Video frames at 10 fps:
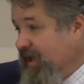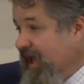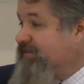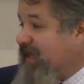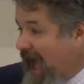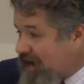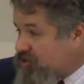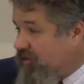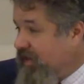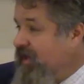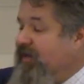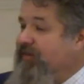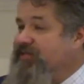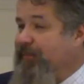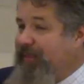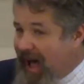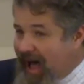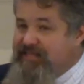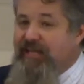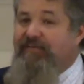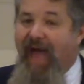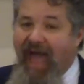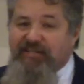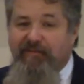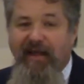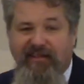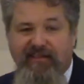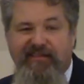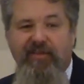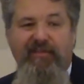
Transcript: It's actually, there's a positive aspect